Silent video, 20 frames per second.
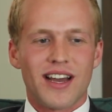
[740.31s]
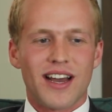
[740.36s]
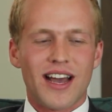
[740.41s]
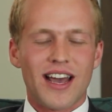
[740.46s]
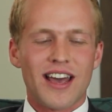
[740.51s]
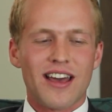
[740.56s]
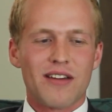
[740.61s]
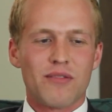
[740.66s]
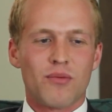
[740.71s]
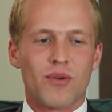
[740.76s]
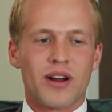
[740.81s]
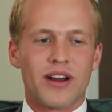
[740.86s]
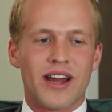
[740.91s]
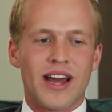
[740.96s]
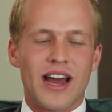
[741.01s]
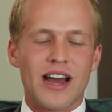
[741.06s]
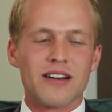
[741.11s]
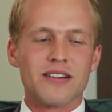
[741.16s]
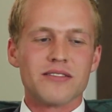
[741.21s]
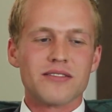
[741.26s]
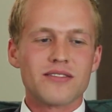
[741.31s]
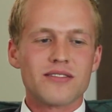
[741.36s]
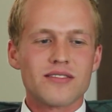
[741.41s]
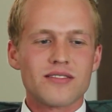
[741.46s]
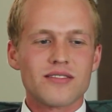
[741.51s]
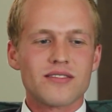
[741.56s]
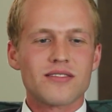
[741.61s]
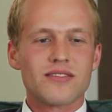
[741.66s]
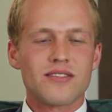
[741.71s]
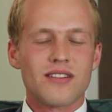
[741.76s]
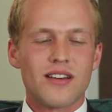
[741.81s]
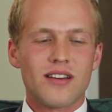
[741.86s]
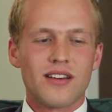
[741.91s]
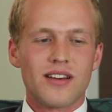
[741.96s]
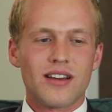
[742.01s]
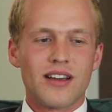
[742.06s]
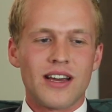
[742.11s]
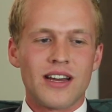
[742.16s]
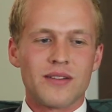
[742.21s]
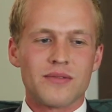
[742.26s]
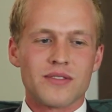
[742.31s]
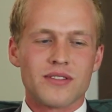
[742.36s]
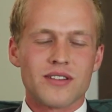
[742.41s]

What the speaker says: I had one house, and it